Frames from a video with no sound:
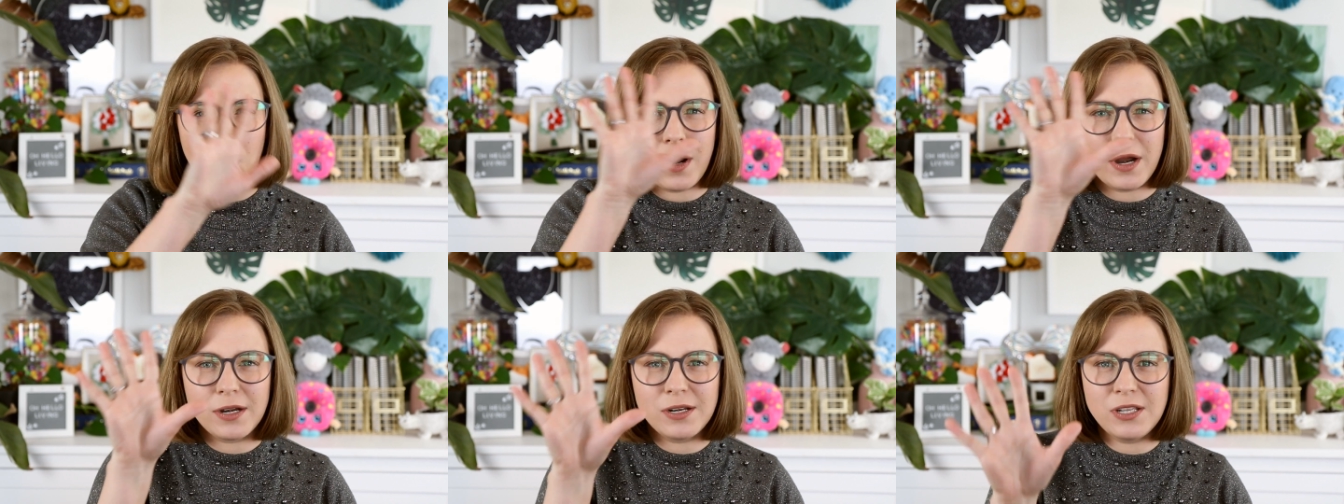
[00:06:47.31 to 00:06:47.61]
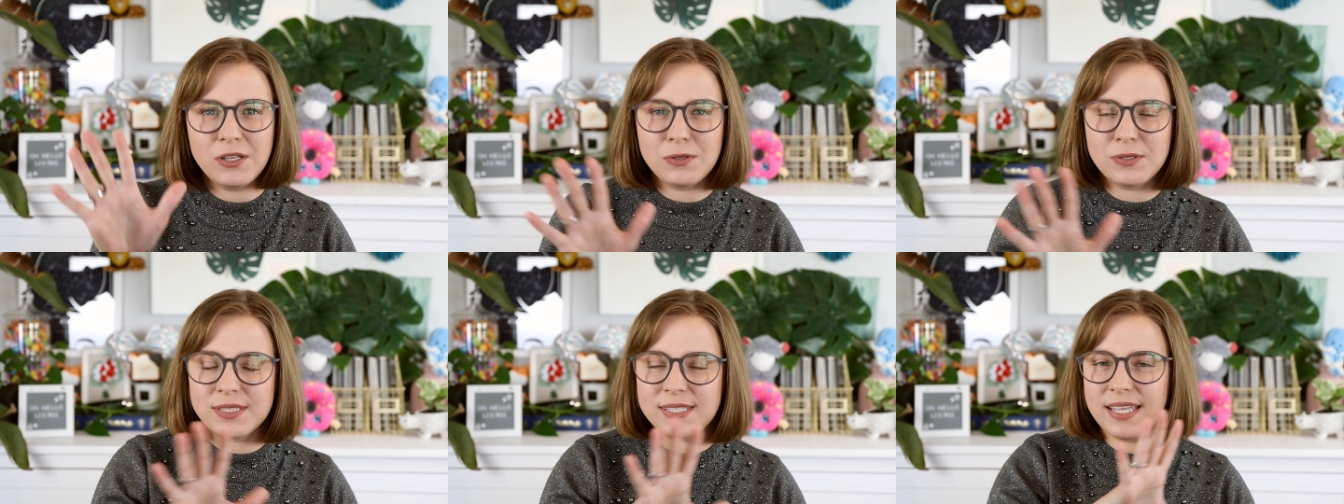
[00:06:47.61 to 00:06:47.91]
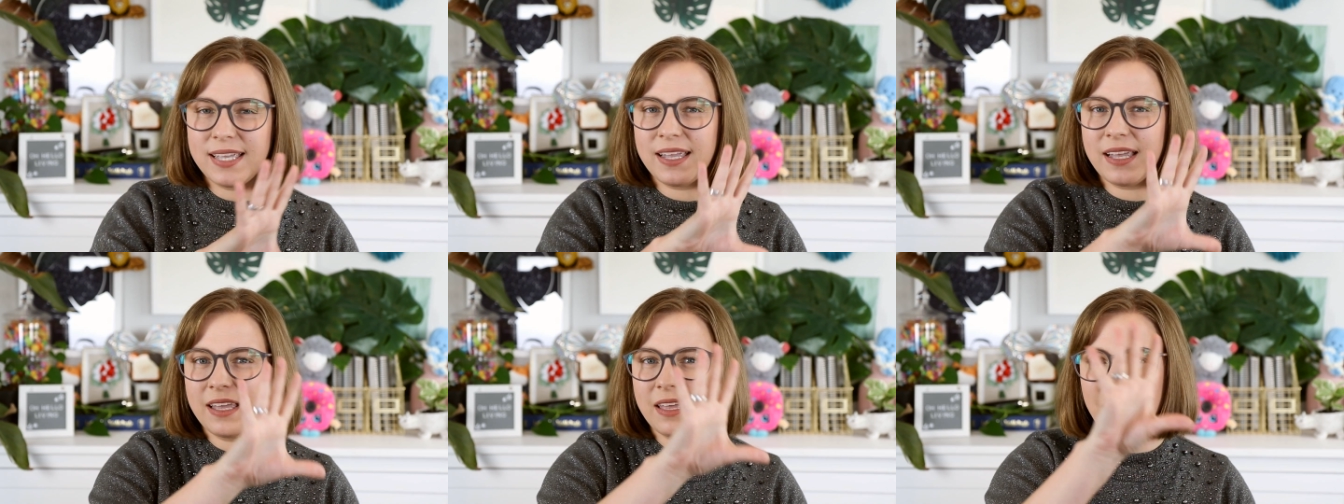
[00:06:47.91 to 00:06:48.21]
Where do you
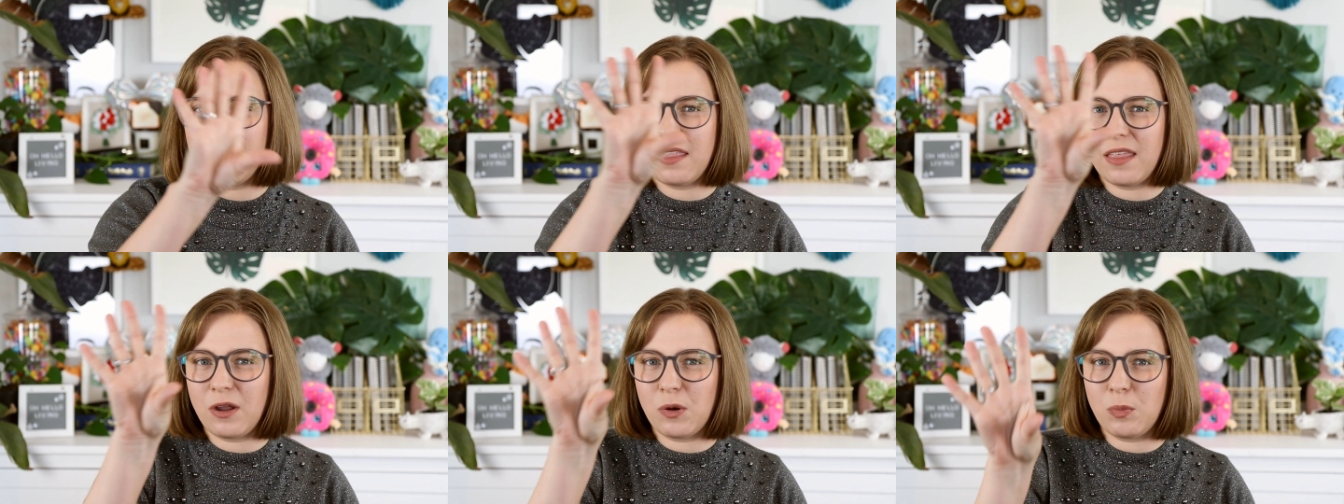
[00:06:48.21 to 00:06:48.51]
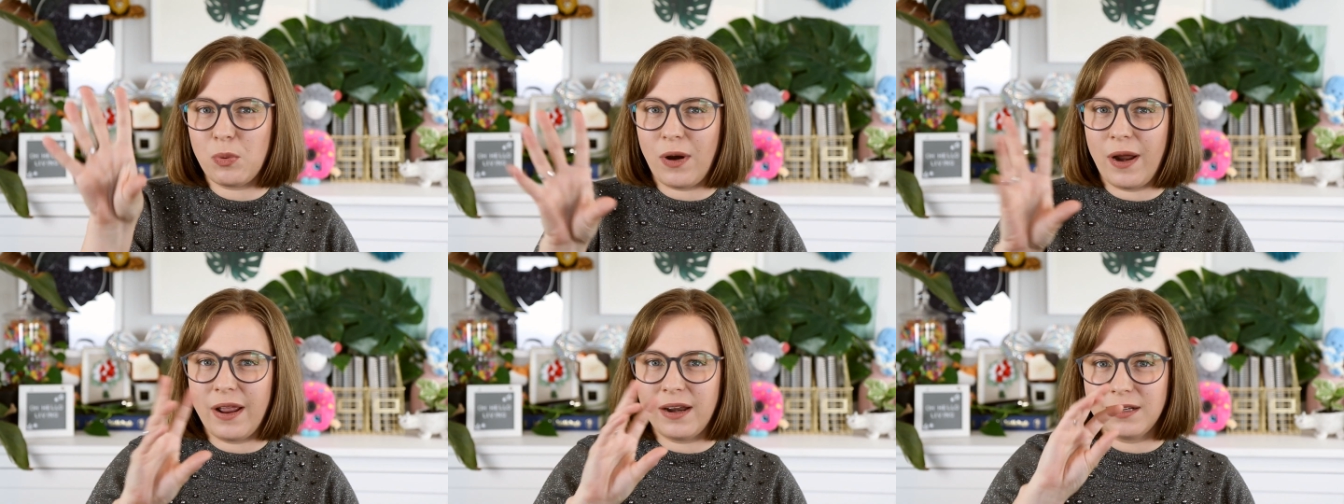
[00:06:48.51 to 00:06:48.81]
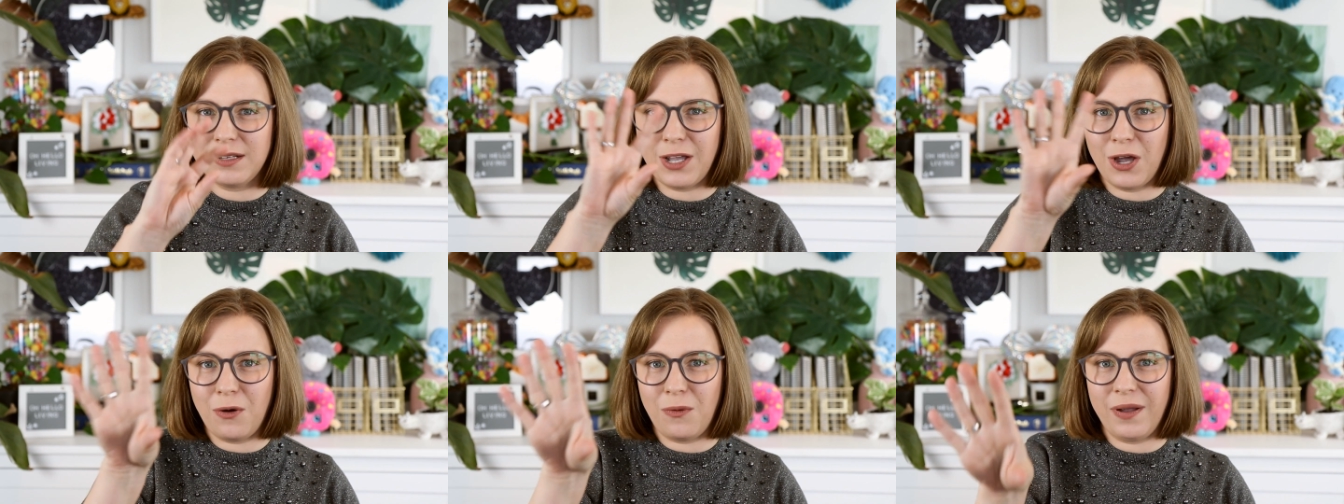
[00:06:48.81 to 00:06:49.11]
see their
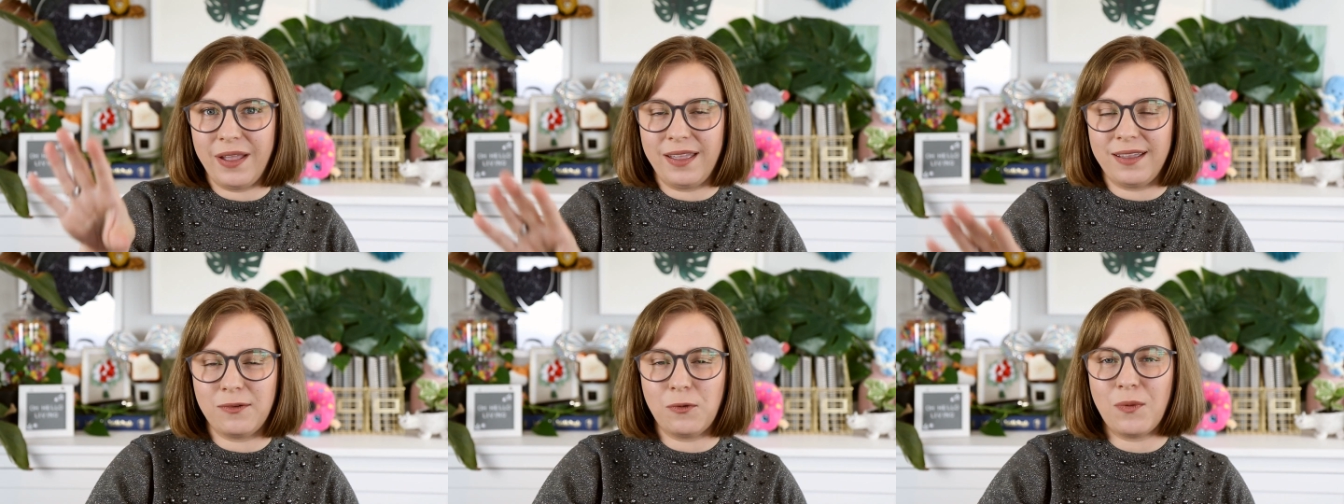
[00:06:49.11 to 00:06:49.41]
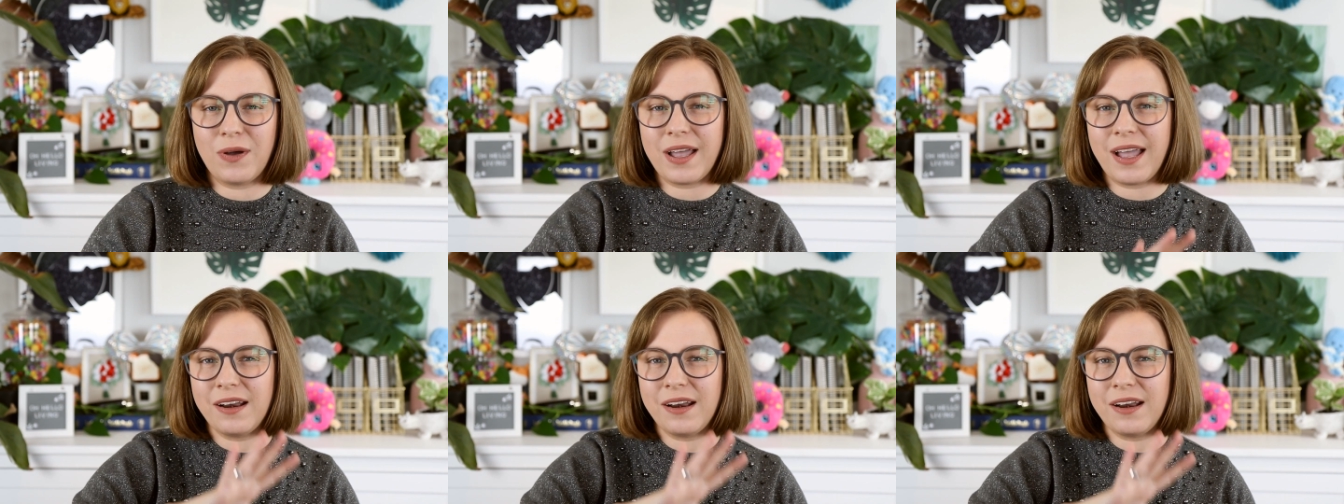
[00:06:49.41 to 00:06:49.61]
brand going?